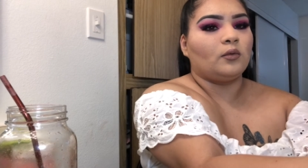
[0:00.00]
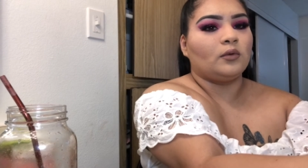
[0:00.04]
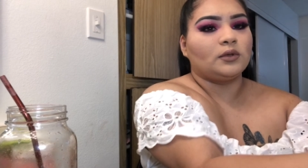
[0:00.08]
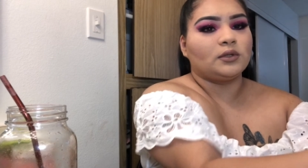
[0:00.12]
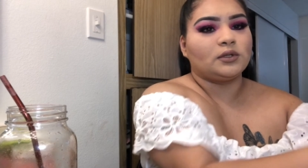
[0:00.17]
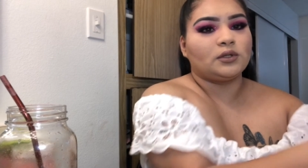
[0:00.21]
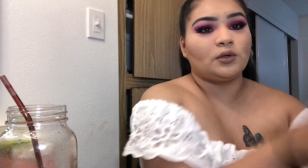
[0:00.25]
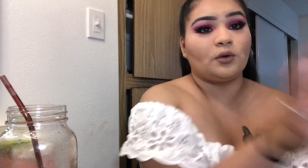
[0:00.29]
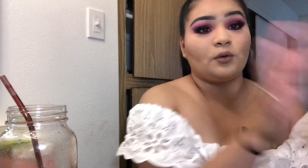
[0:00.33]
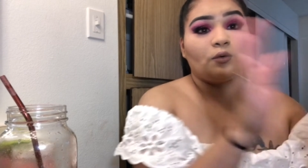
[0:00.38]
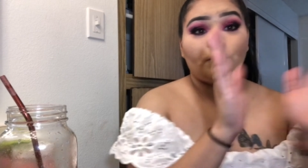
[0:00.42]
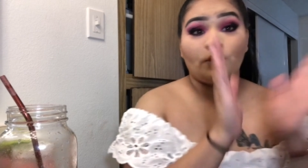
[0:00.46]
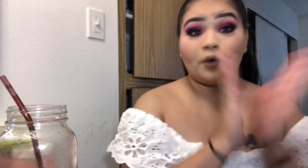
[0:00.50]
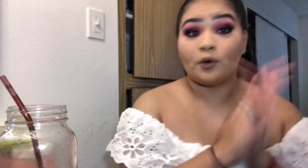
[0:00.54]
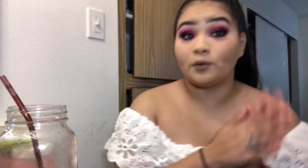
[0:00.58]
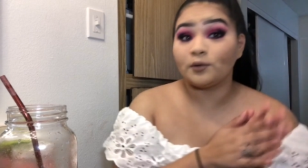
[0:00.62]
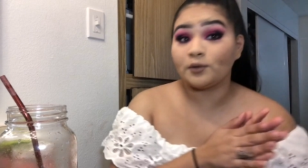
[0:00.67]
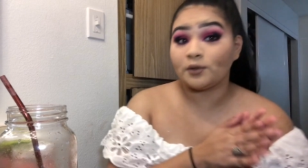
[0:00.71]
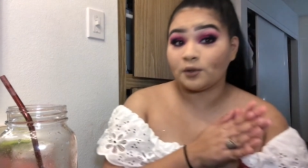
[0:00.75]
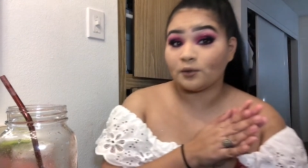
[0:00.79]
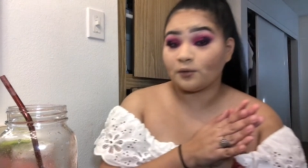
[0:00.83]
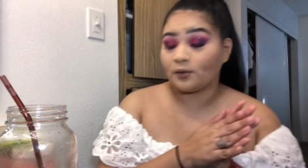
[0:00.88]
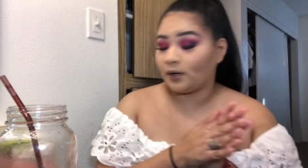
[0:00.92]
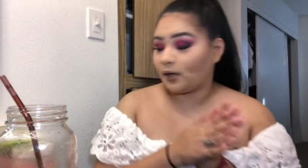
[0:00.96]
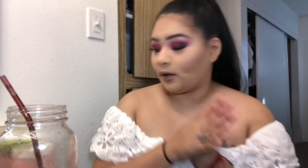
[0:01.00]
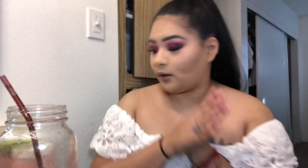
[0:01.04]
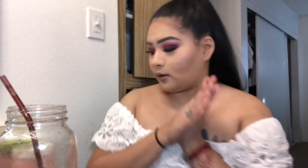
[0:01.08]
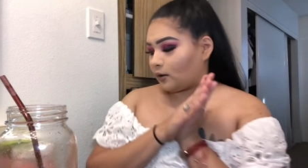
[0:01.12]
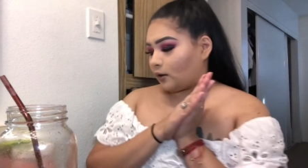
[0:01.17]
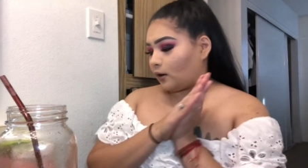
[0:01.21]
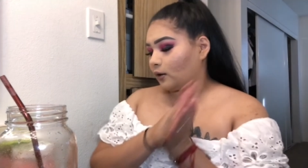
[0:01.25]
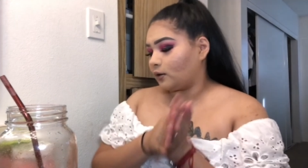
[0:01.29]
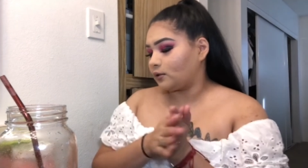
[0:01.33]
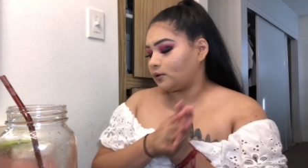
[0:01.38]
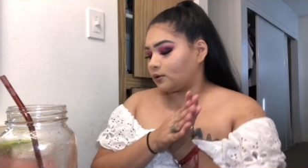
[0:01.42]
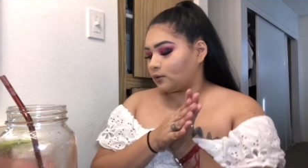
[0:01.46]
So those three are
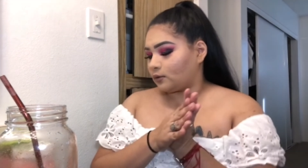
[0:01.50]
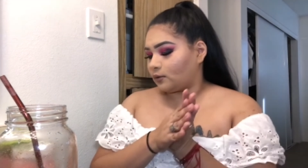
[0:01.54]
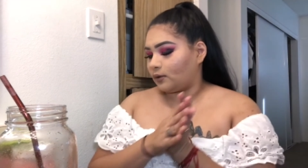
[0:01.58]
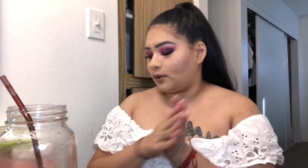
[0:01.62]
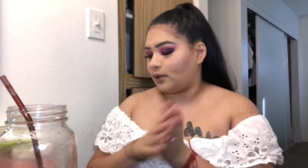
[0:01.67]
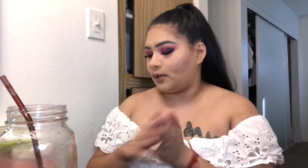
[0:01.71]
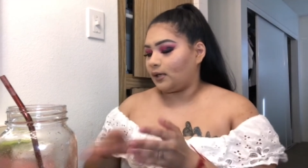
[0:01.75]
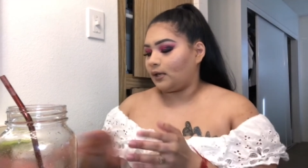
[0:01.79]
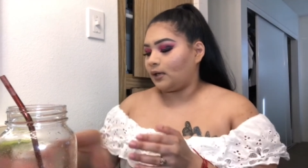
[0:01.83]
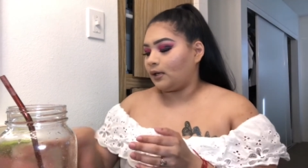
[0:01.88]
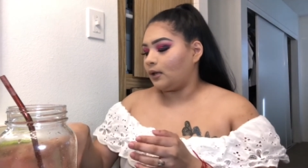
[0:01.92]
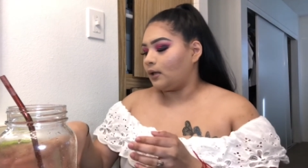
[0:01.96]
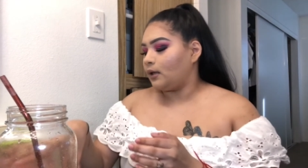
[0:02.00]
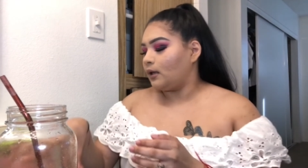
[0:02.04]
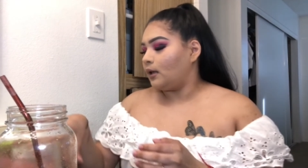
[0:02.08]
also in it.